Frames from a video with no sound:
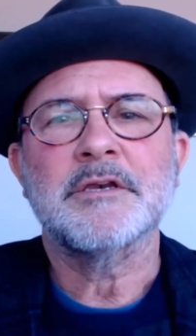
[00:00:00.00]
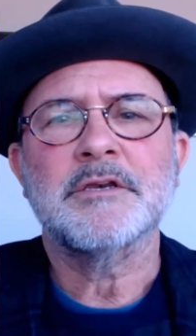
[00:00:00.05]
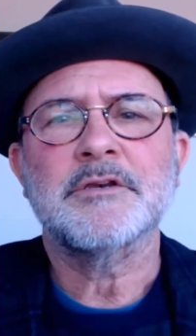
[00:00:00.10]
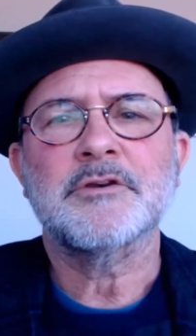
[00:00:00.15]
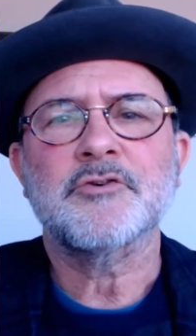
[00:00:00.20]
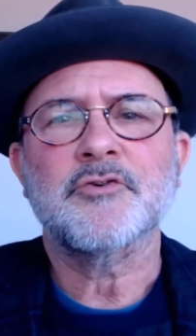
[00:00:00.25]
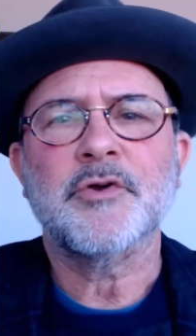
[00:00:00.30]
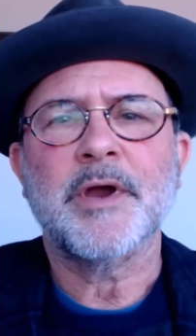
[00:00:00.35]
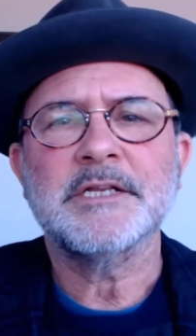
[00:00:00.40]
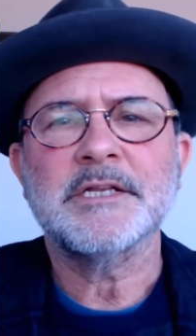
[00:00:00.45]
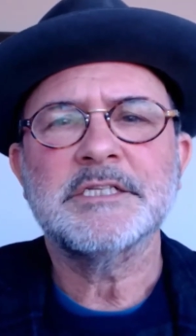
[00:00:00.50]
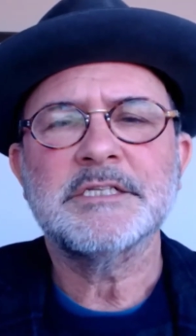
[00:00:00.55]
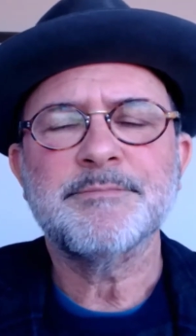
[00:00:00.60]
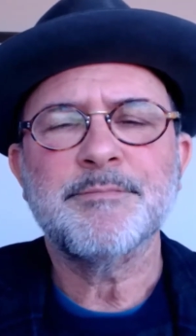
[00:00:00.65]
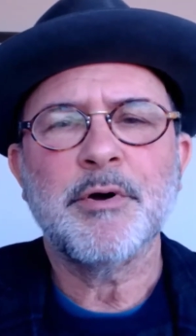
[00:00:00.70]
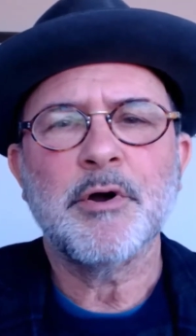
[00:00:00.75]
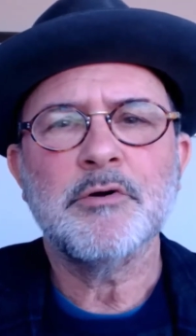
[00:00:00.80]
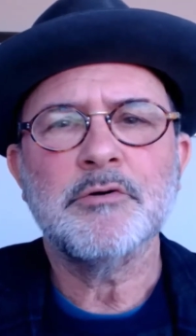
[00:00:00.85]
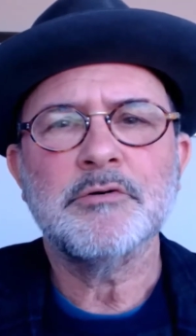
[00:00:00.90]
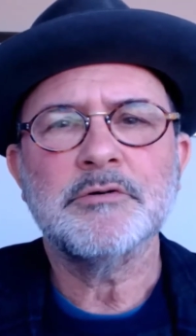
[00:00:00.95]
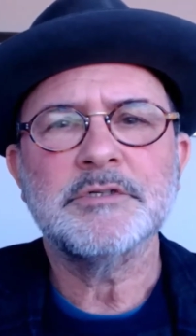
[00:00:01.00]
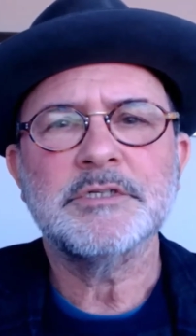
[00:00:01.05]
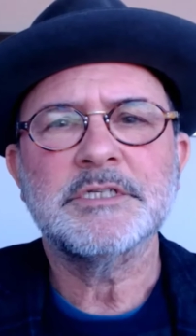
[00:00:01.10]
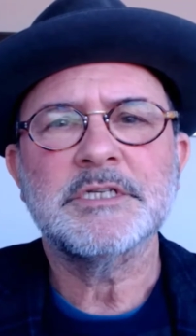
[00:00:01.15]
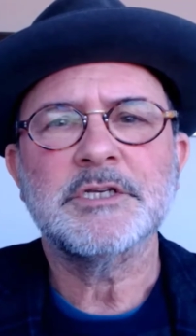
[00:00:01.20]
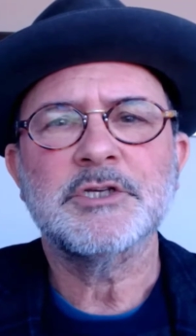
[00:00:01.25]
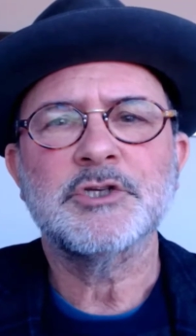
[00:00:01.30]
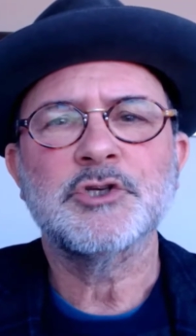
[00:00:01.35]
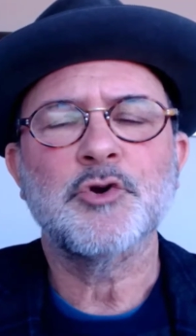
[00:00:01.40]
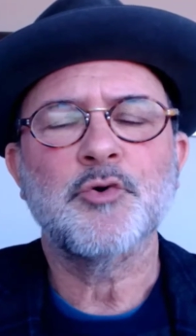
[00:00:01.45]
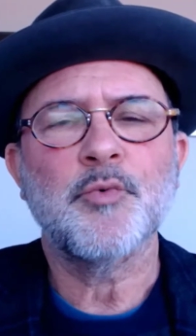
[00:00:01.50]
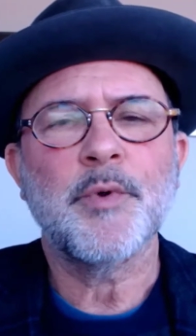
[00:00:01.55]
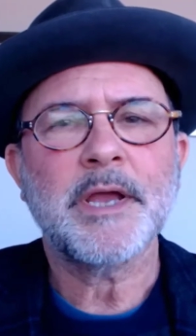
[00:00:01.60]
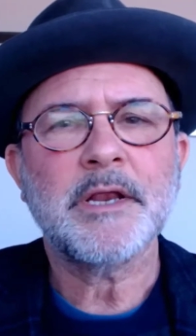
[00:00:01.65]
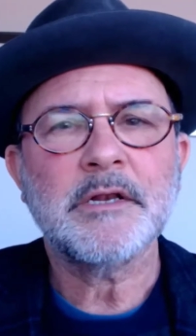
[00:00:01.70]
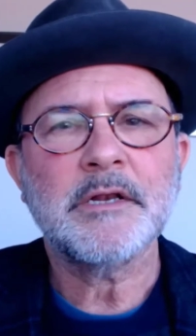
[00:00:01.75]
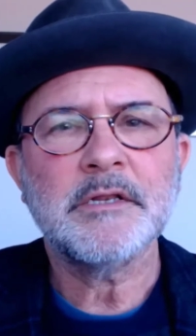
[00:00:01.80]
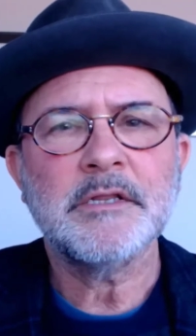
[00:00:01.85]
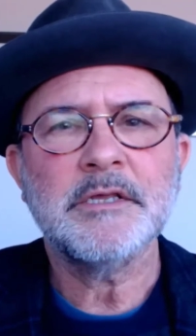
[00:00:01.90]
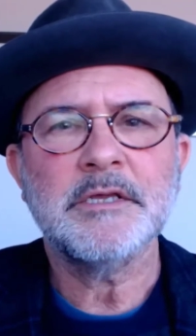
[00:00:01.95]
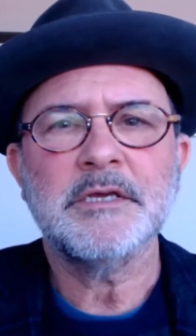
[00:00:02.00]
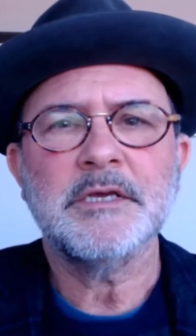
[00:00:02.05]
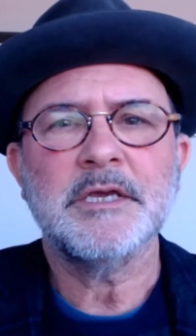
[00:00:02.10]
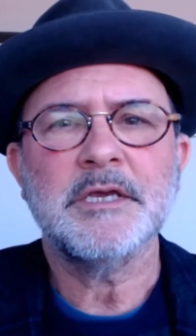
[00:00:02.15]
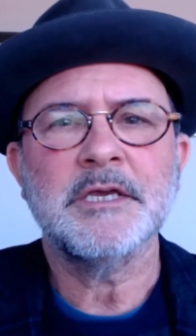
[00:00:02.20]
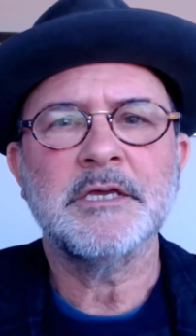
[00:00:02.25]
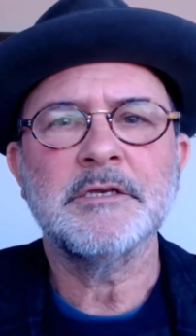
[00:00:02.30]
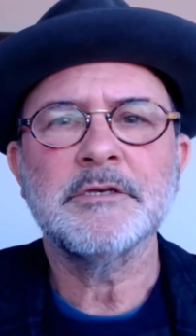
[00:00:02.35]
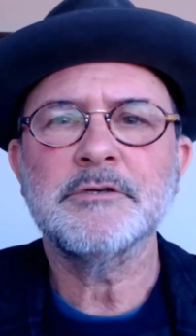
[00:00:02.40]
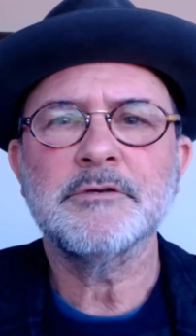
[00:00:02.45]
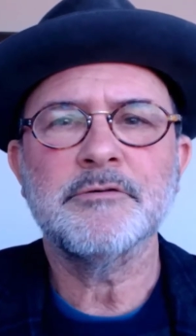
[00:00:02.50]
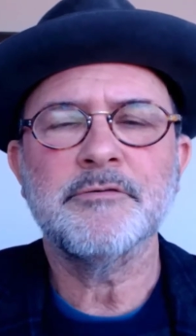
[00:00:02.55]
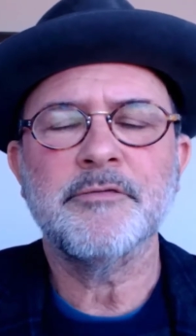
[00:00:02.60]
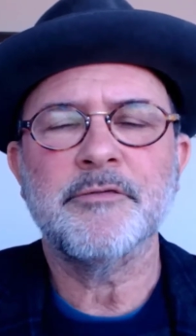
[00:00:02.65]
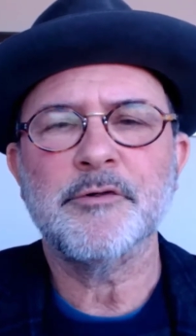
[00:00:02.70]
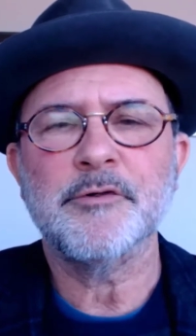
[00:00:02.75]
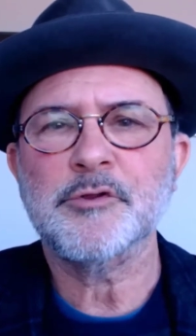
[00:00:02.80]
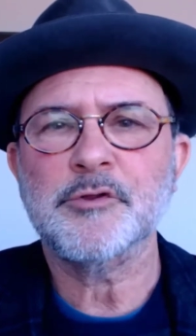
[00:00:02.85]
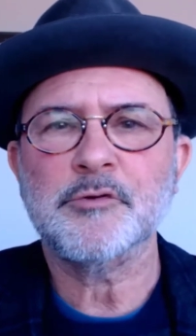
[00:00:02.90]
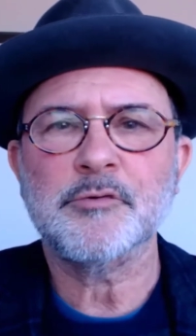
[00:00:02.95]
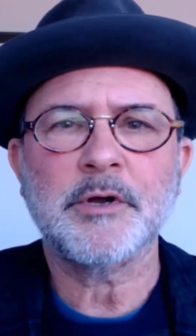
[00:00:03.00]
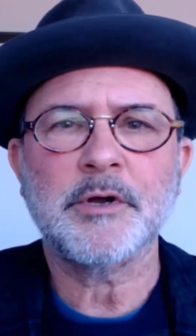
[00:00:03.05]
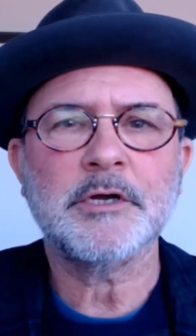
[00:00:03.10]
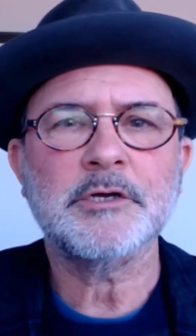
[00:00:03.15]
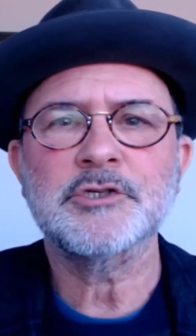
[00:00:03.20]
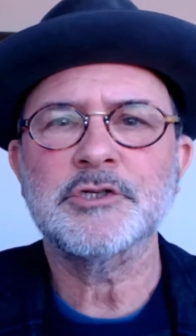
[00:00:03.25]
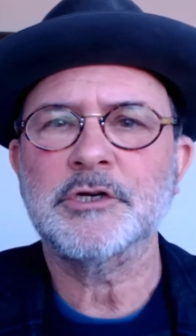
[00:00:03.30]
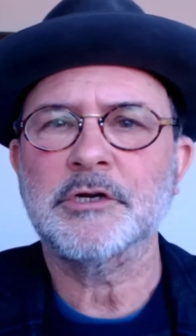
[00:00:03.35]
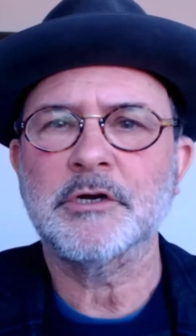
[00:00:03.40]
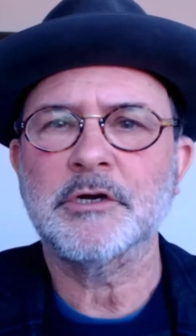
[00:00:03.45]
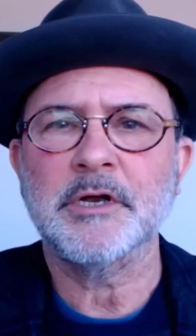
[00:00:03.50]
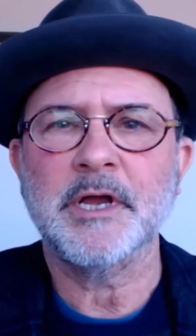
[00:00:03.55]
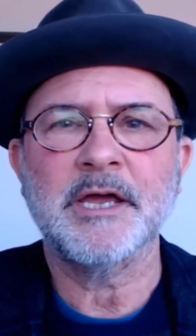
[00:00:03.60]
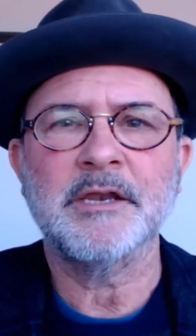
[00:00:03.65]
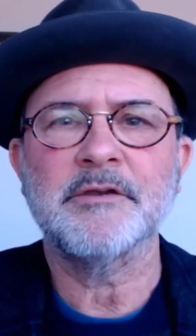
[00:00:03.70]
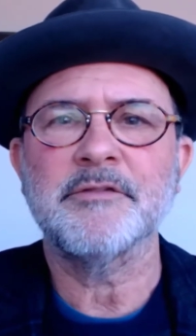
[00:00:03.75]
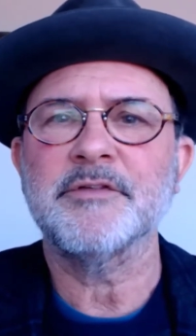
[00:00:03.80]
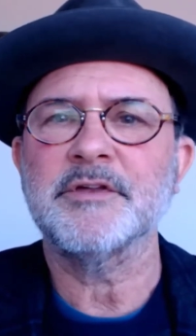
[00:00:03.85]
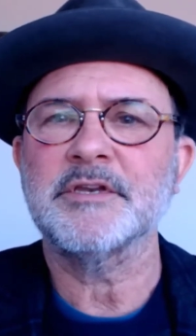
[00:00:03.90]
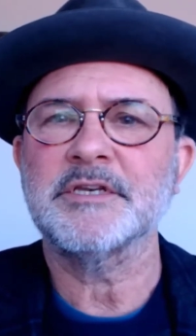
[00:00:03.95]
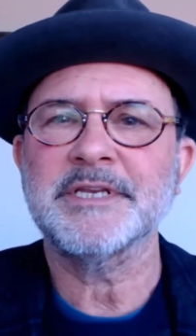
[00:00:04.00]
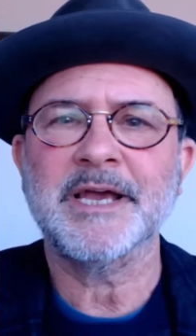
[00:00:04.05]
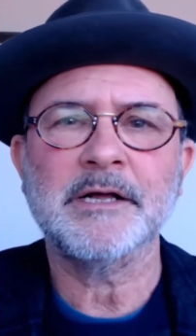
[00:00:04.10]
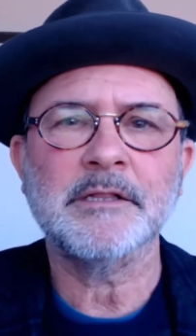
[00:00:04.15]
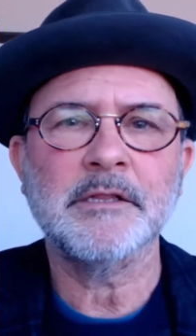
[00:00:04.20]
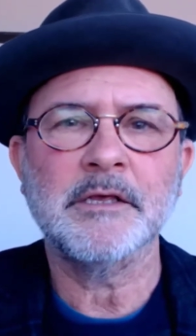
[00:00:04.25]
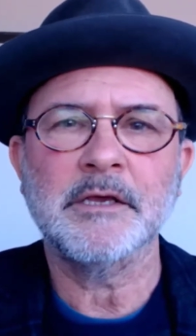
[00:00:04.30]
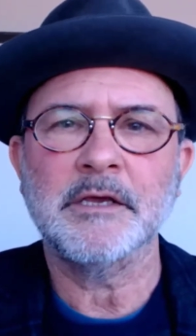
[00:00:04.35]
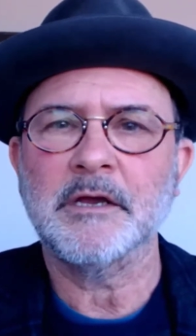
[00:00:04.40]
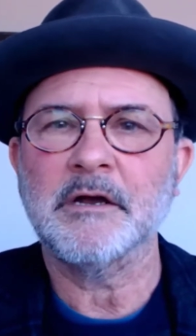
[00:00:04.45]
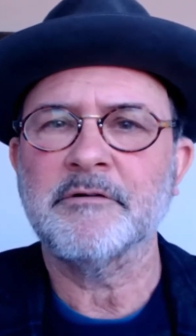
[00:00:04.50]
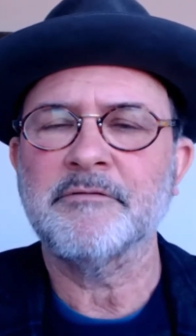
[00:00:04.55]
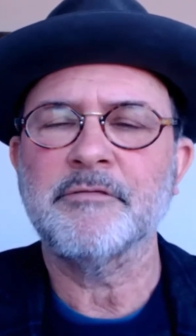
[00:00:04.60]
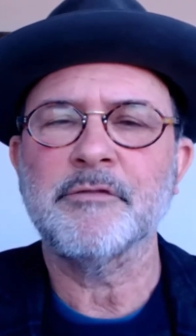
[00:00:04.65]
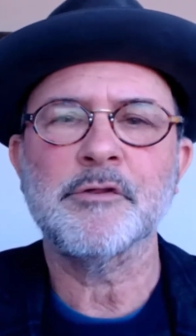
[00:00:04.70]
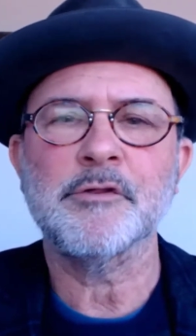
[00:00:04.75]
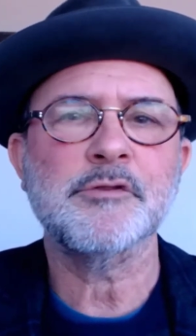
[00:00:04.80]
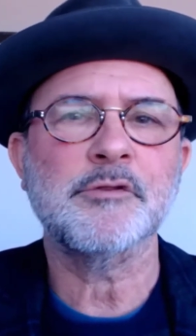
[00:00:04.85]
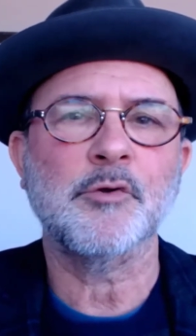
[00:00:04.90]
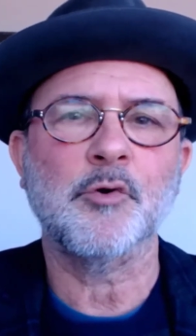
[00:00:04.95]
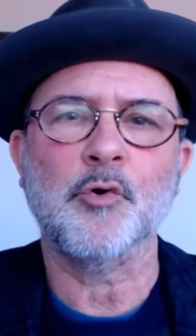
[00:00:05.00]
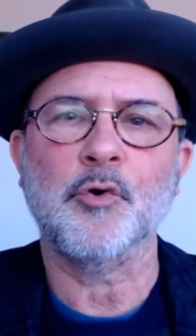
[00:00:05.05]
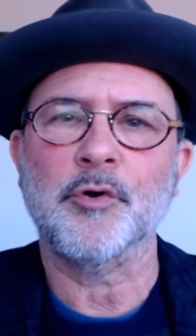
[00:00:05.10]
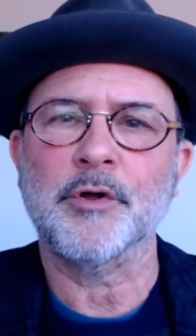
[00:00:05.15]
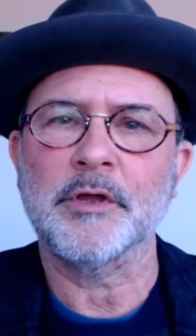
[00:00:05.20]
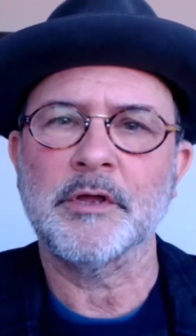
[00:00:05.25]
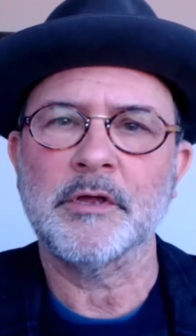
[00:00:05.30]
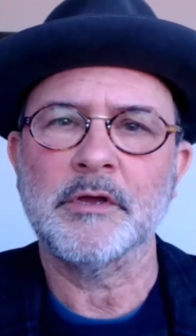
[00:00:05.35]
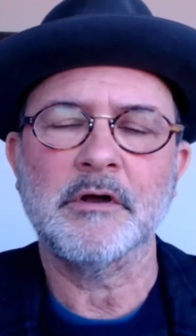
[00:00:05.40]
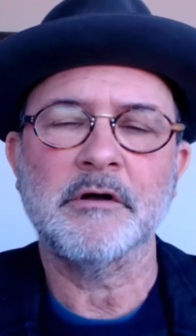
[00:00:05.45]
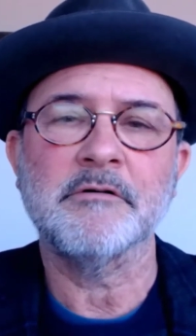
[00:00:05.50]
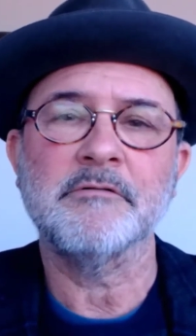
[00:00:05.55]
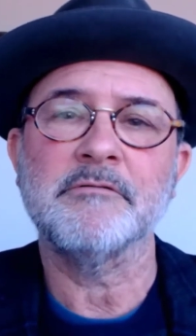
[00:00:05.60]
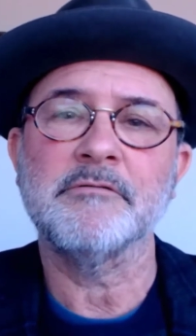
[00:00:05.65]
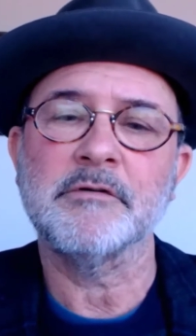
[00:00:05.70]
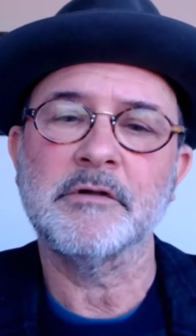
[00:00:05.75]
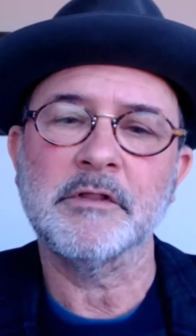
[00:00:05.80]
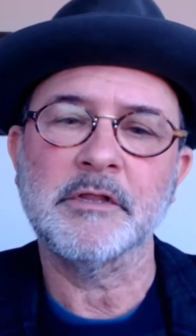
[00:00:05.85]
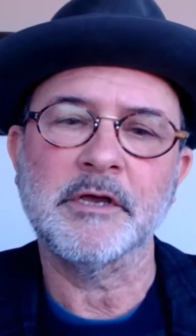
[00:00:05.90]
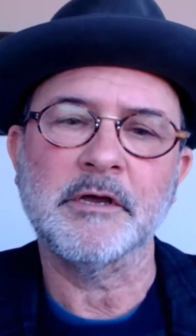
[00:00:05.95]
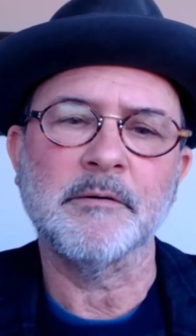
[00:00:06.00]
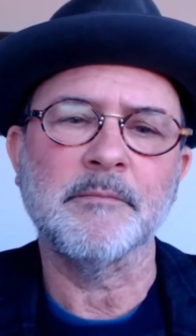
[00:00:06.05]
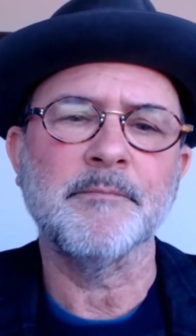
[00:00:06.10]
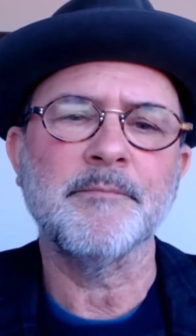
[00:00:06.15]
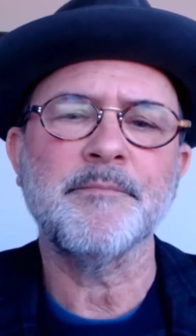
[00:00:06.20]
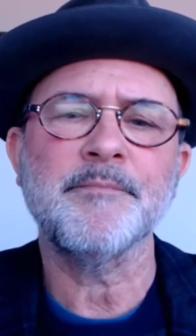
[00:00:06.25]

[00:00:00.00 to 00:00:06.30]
transposed directly into the structure and the telling of the story of Wilhelm.